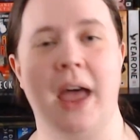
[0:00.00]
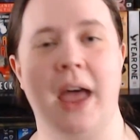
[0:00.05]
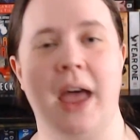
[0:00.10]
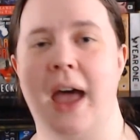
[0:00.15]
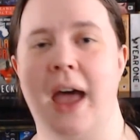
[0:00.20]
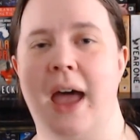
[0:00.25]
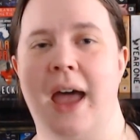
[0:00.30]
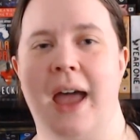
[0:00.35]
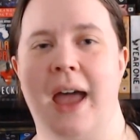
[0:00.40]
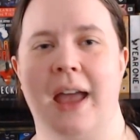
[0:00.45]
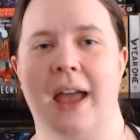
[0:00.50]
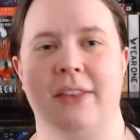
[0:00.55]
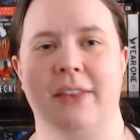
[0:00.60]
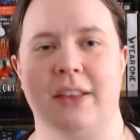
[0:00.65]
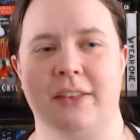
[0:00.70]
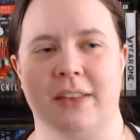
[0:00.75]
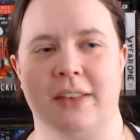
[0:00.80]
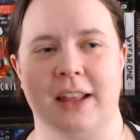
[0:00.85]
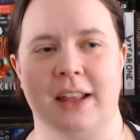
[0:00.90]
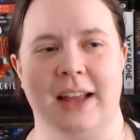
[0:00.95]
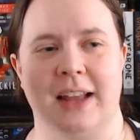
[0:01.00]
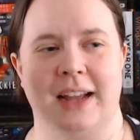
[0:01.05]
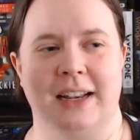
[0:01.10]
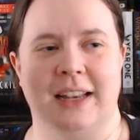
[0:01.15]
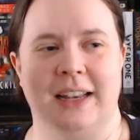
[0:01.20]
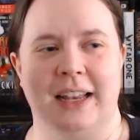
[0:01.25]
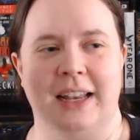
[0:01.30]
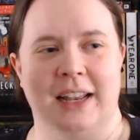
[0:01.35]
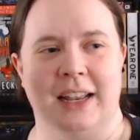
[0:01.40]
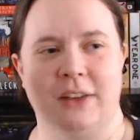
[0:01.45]
As I said, I
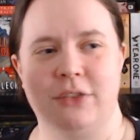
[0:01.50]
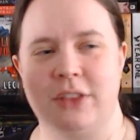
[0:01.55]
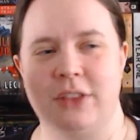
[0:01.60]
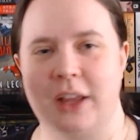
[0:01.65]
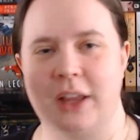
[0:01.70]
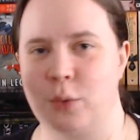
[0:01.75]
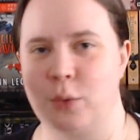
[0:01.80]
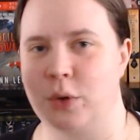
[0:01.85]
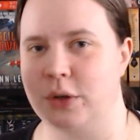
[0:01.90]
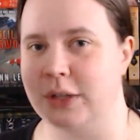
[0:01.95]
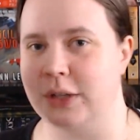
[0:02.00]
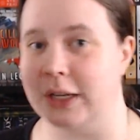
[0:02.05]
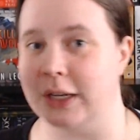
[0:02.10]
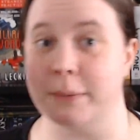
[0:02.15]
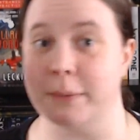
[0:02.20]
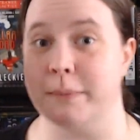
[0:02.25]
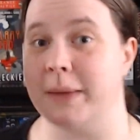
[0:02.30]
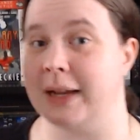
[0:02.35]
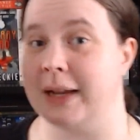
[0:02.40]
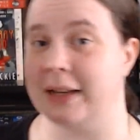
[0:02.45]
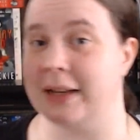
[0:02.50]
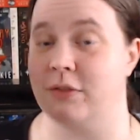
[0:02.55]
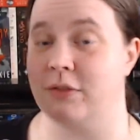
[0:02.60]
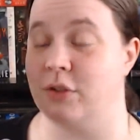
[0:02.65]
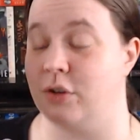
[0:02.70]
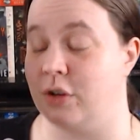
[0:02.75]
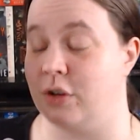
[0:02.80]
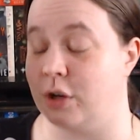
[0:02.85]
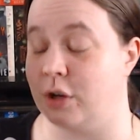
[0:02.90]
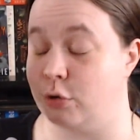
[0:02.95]
DNF'd that one. It might have turned
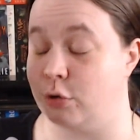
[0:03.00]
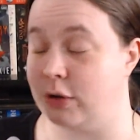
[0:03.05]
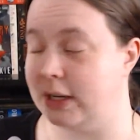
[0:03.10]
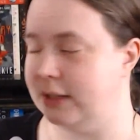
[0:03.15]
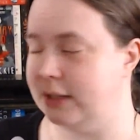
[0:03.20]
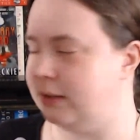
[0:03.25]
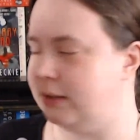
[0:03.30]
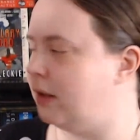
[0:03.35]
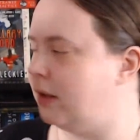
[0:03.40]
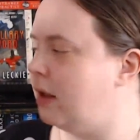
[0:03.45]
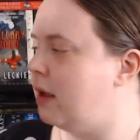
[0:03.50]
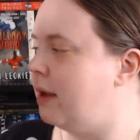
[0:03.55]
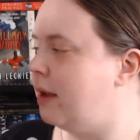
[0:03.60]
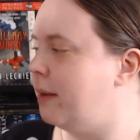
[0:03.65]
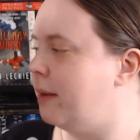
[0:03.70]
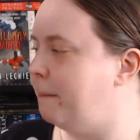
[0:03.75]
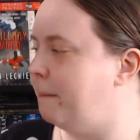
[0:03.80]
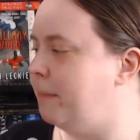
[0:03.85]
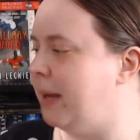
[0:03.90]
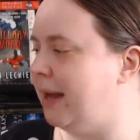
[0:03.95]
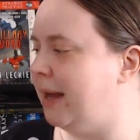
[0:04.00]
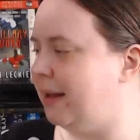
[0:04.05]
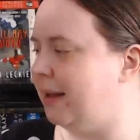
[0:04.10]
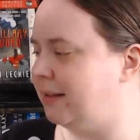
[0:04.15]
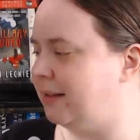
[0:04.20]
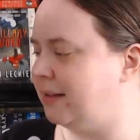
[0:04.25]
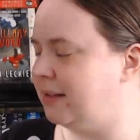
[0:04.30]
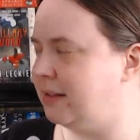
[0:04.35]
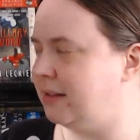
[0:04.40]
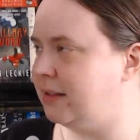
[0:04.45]
out great. But
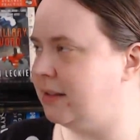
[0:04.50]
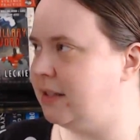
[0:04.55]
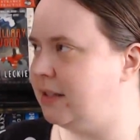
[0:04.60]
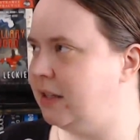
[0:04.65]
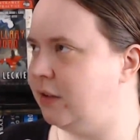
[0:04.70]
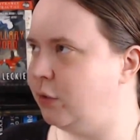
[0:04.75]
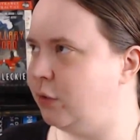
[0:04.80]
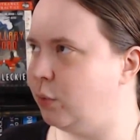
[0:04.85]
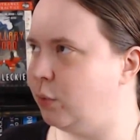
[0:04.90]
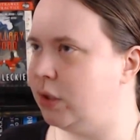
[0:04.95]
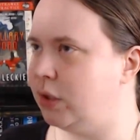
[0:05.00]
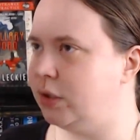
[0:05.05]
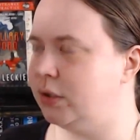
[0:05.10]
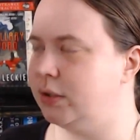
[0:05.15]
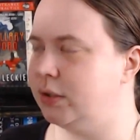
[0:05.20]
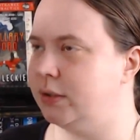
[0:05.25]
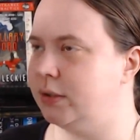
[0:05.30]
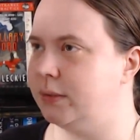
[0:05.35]
this one,